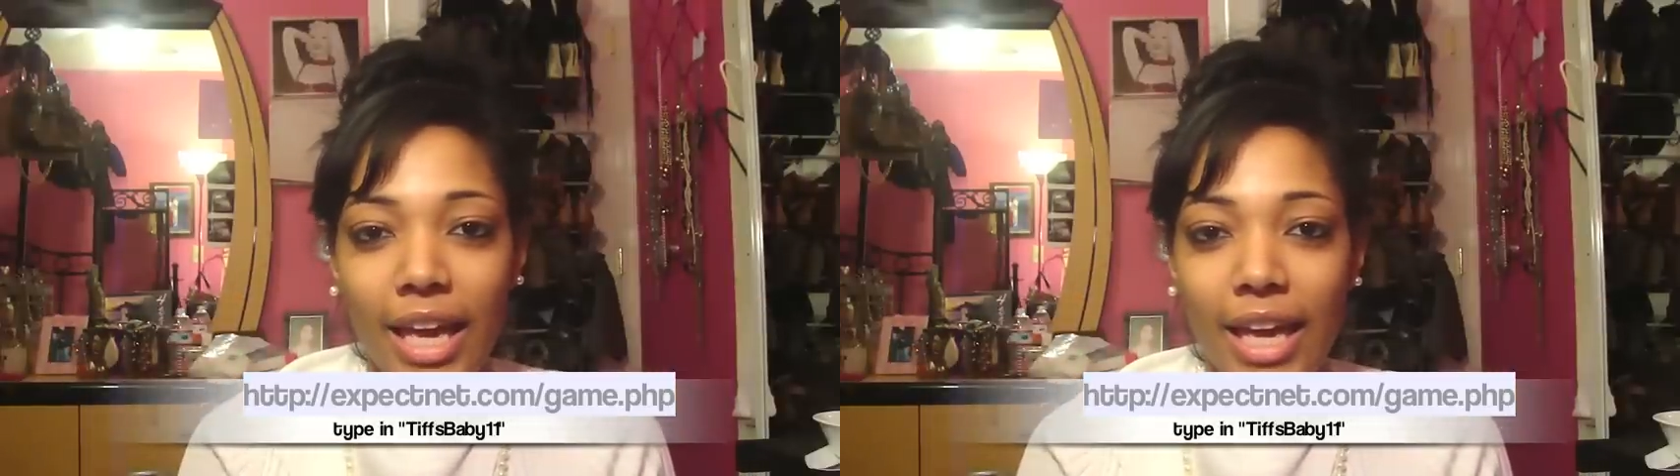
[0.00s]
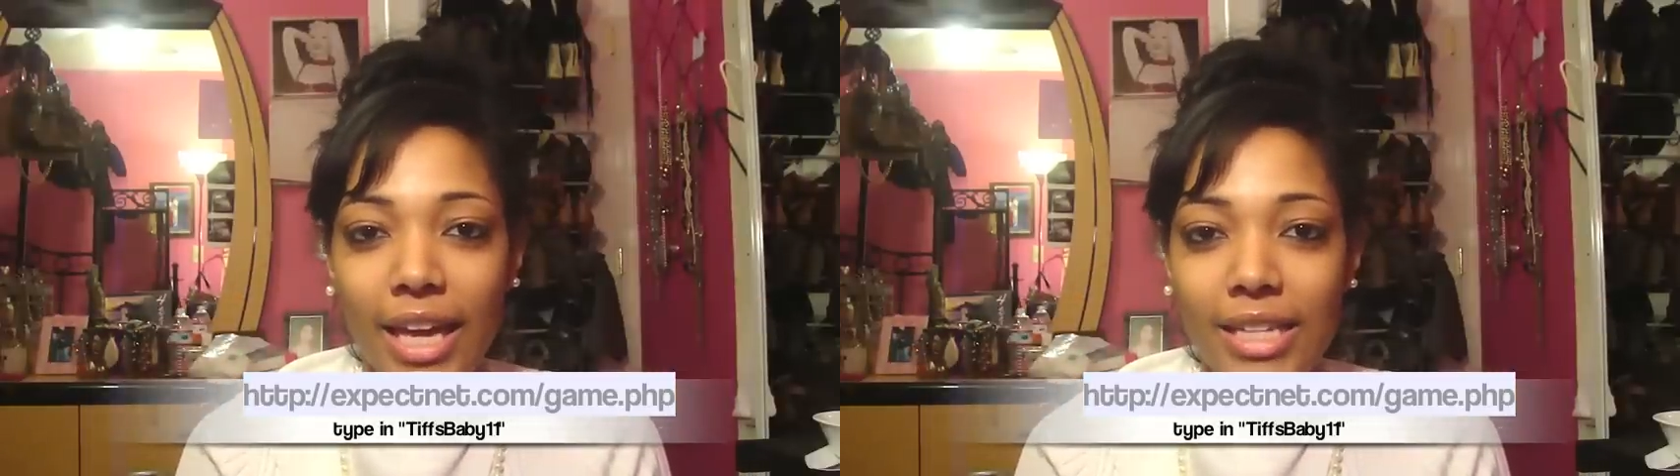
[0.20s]

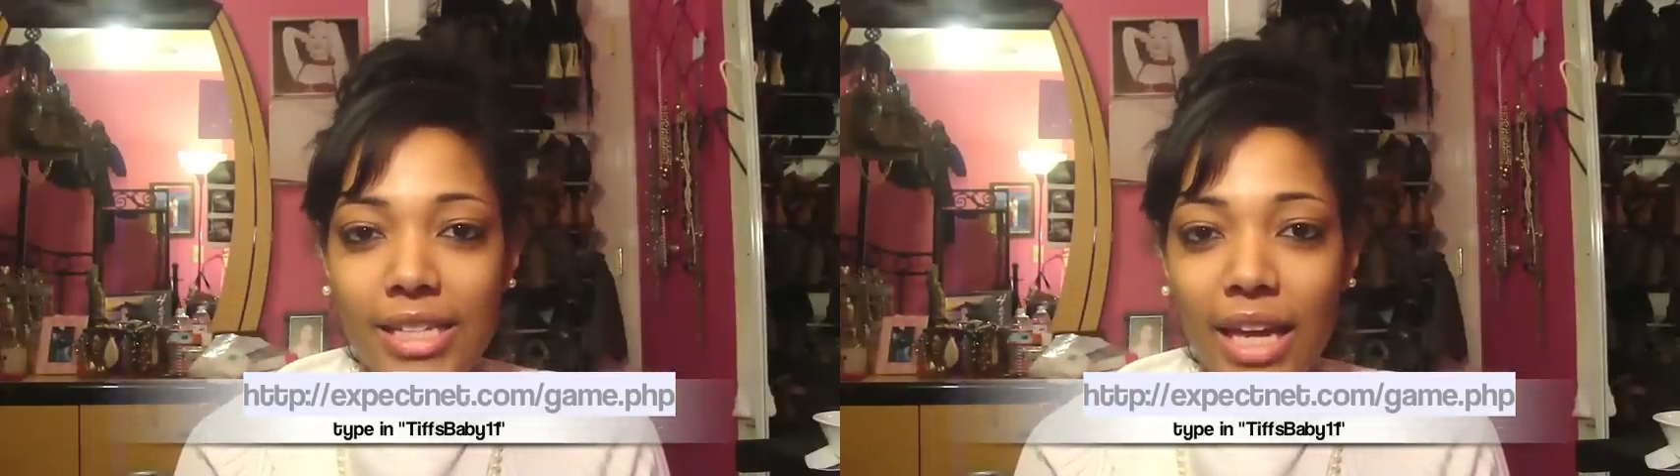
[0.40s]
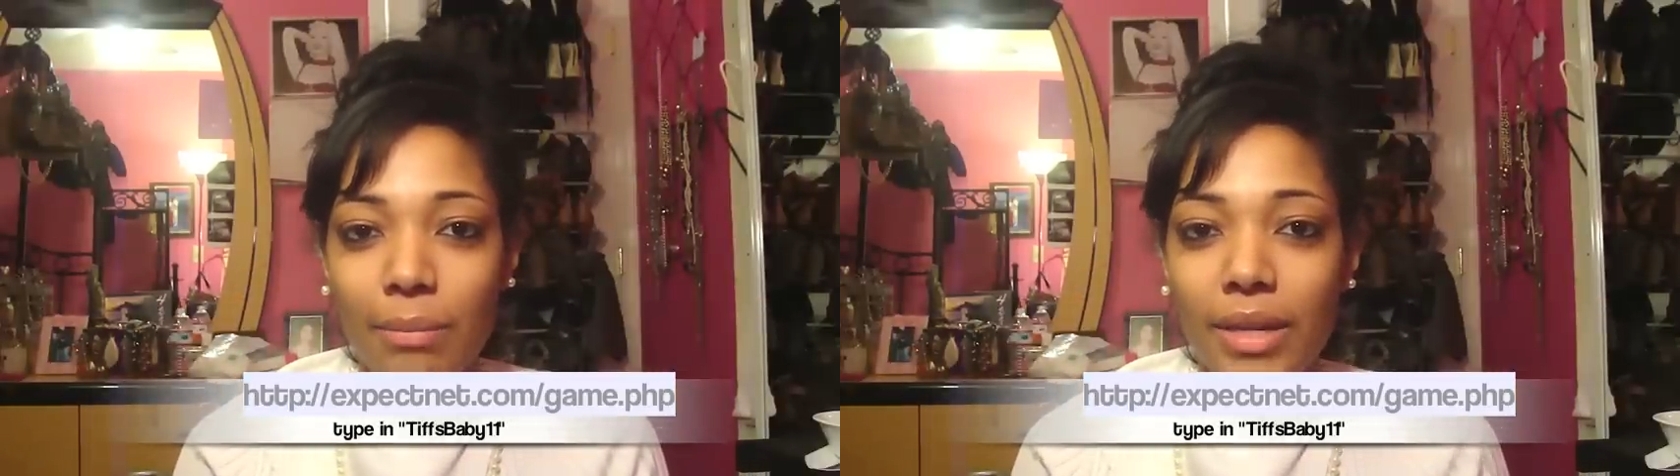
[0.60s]
and
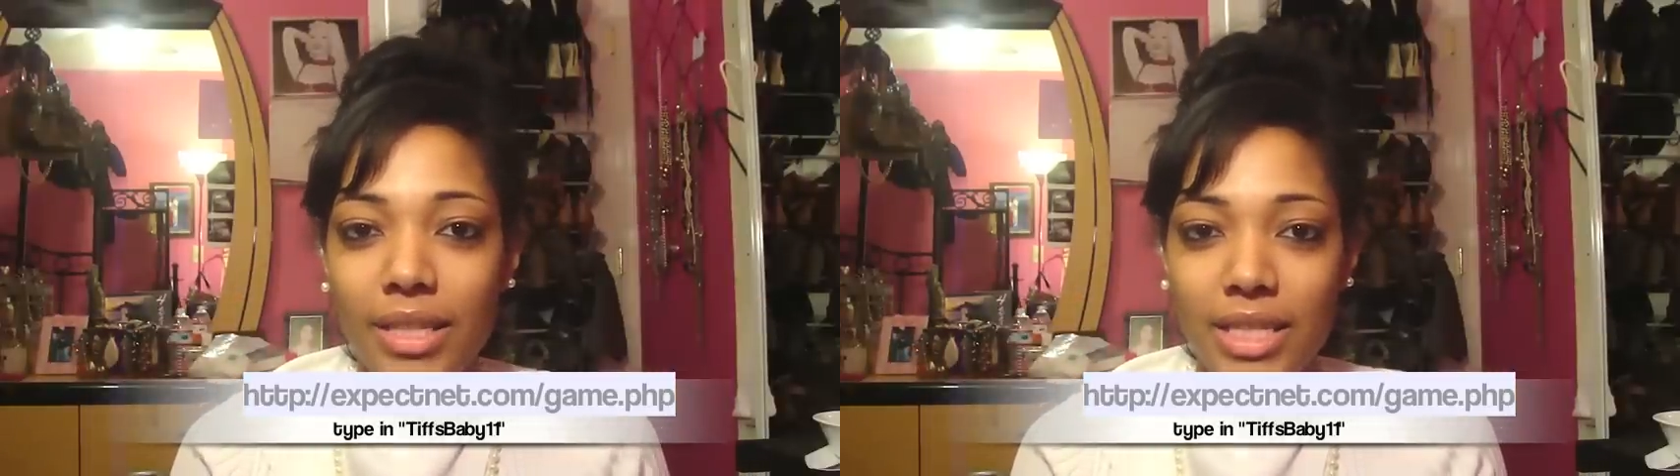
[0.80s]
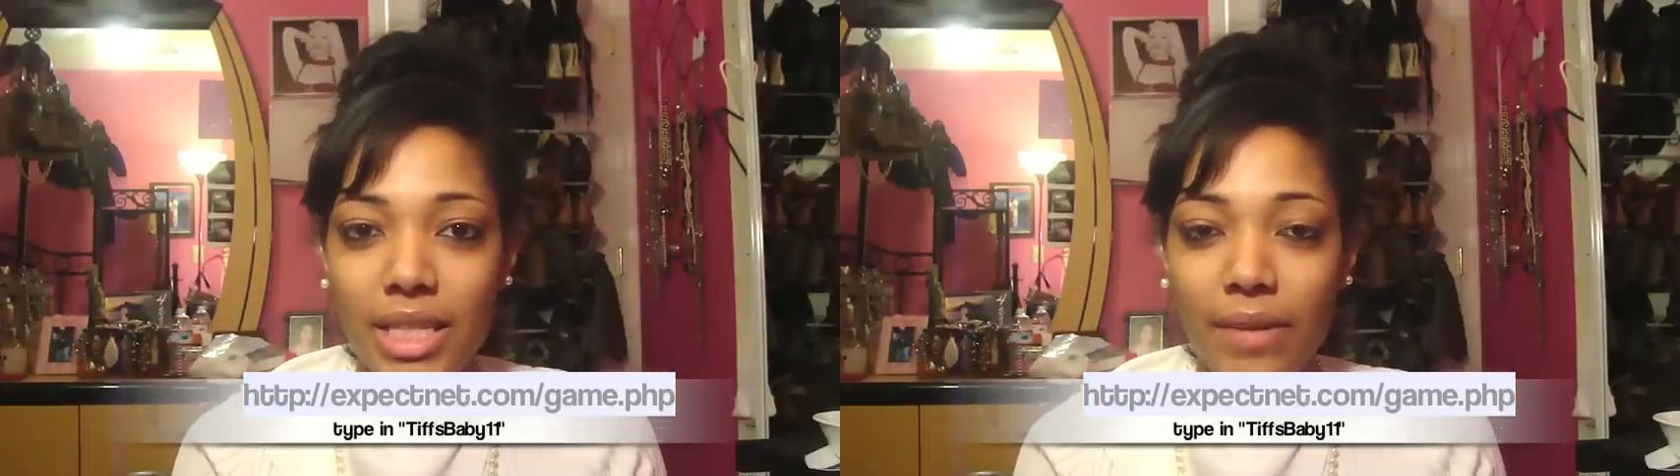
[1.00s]
type
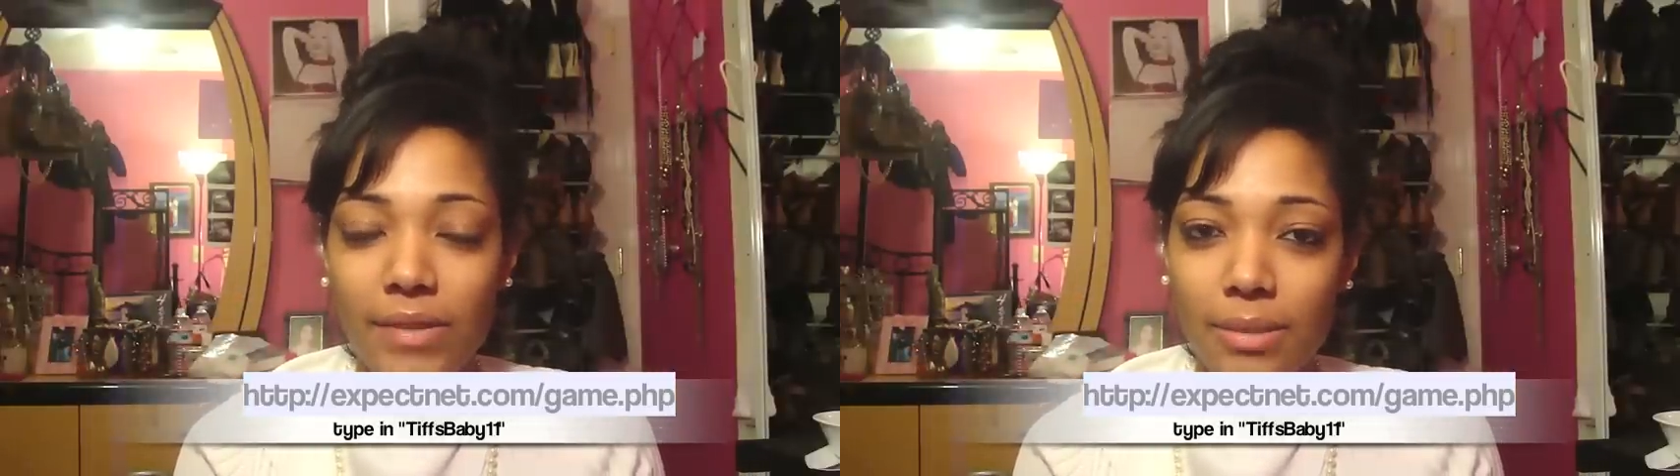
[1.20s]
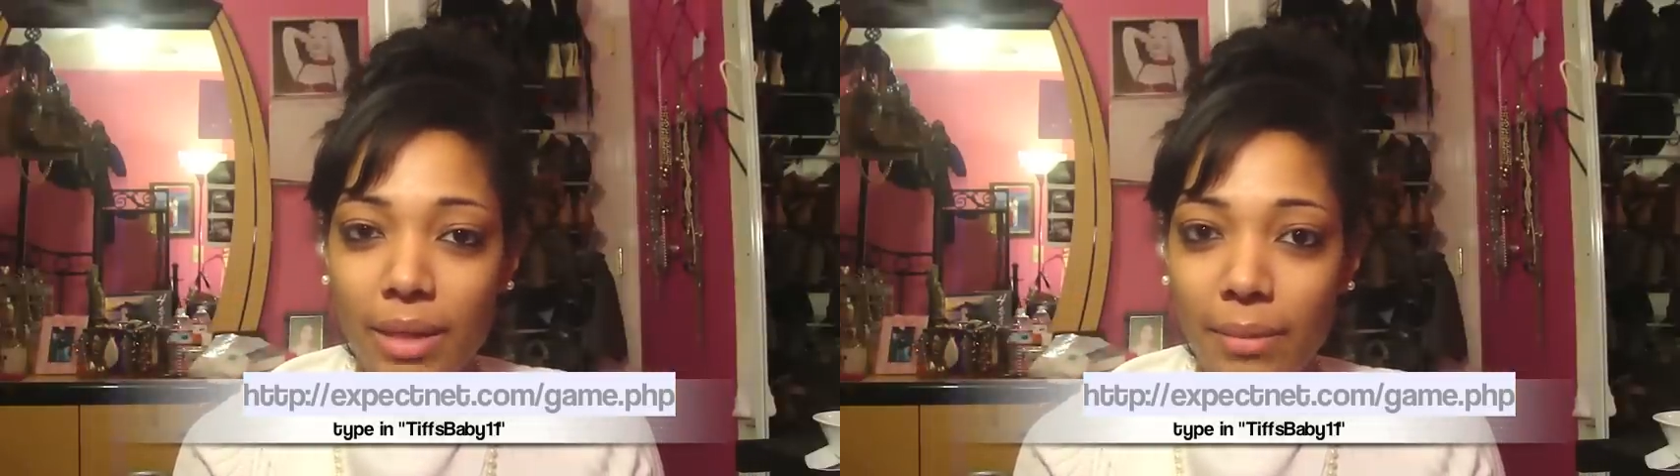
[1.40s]
in
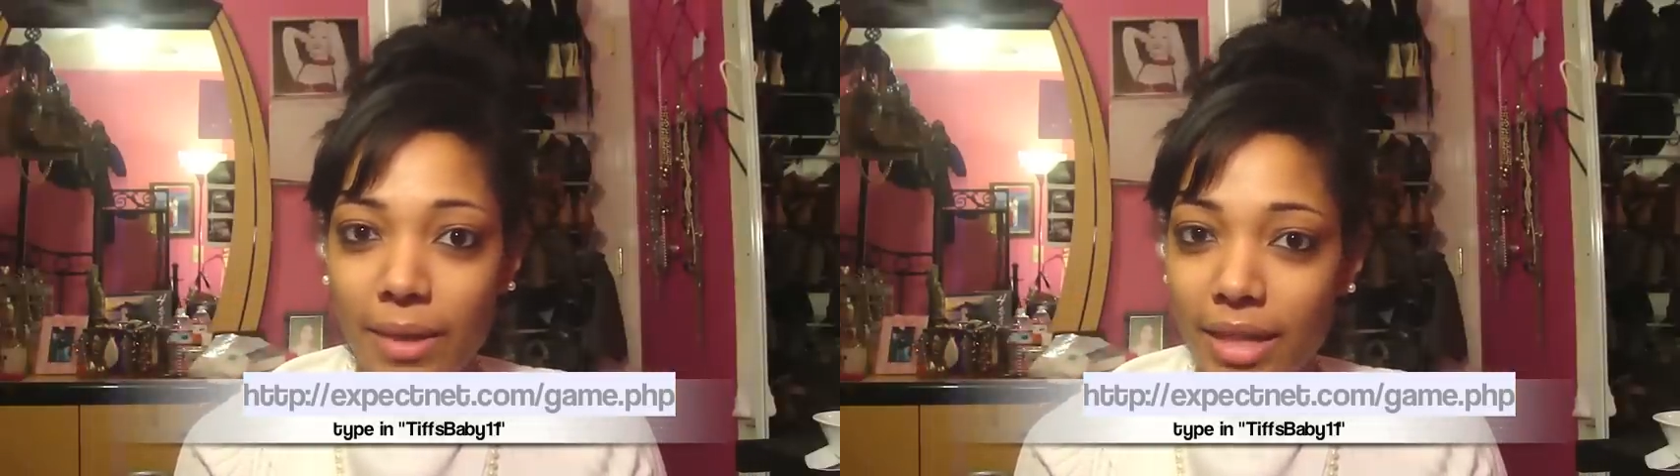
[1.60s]
Tiff's Baby